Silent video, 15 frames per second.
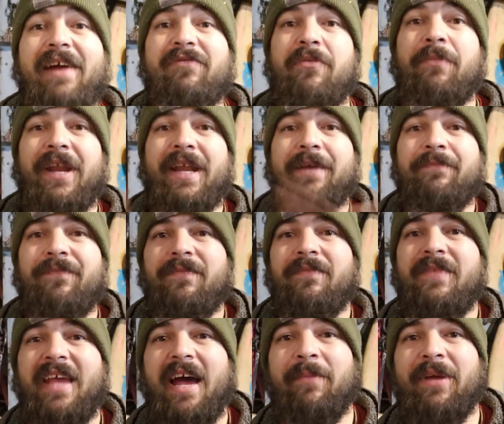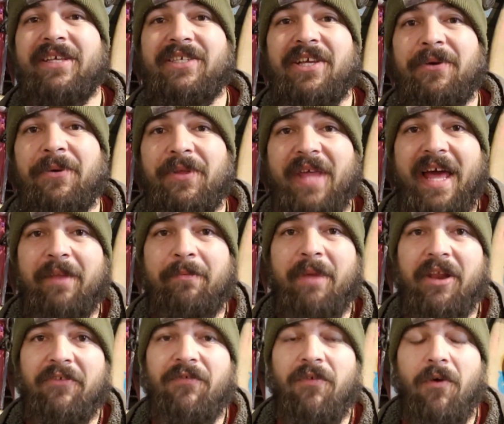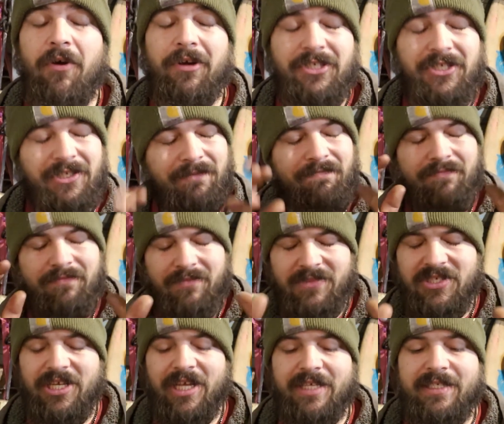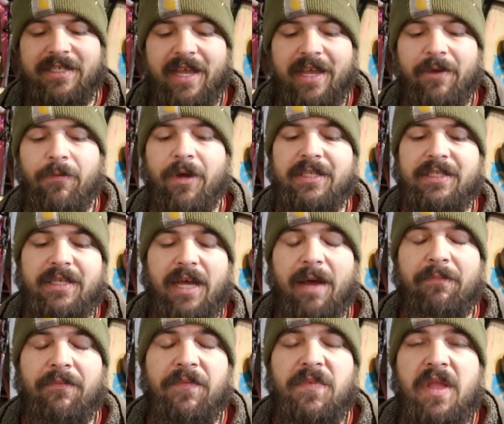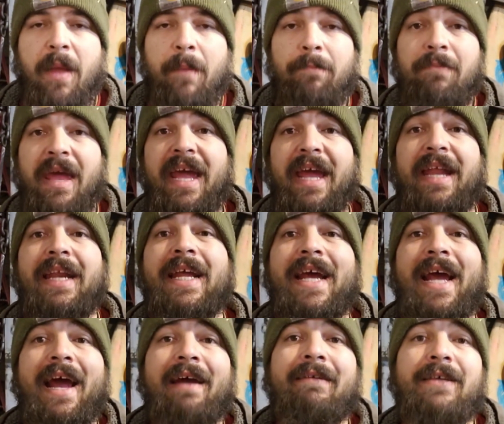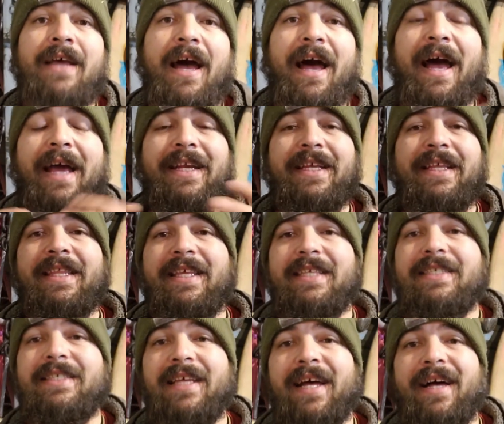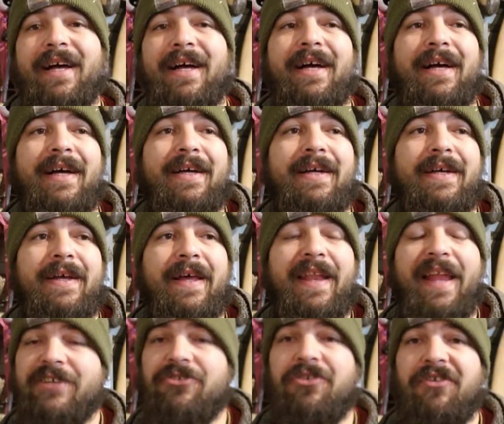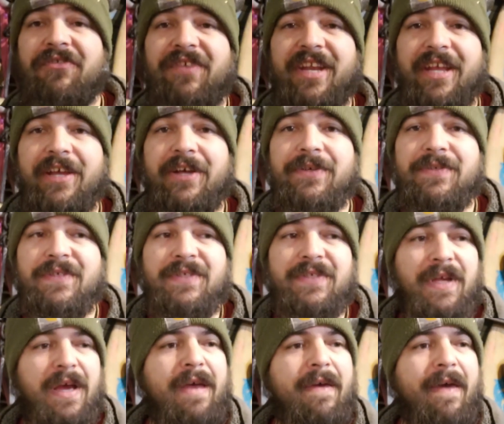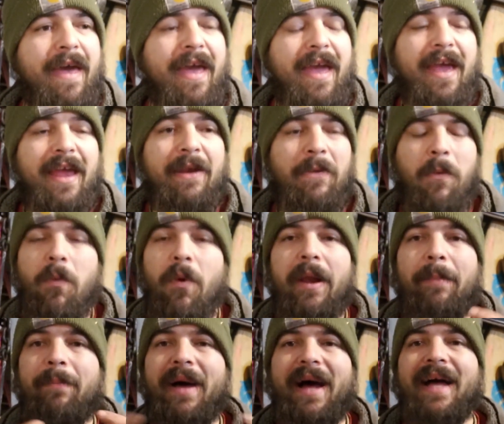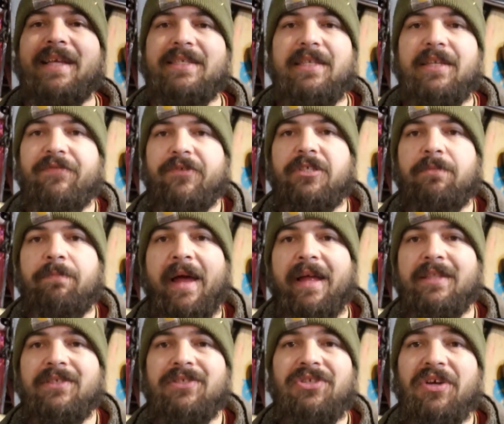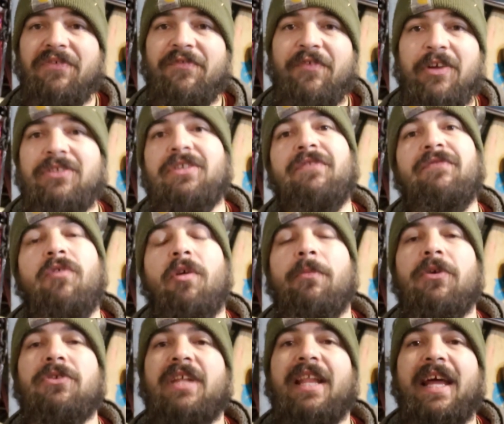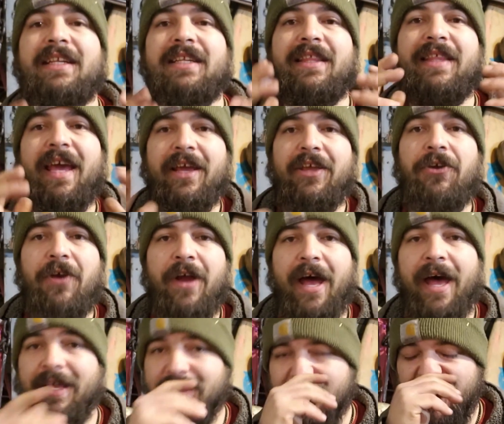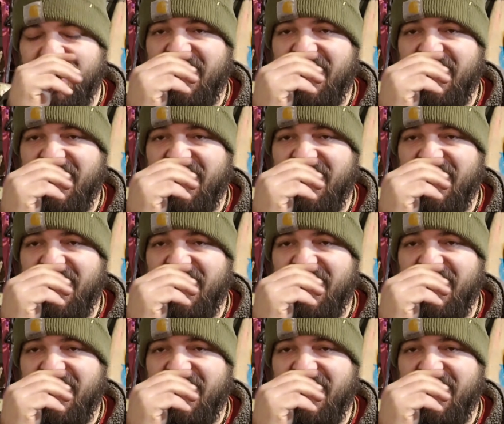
everybody, Yamez here with Isle Metal Forge. Just saying what's up. Man, I did these electrical videos and what a positive response. So first and foremost, I'd like to thank you guys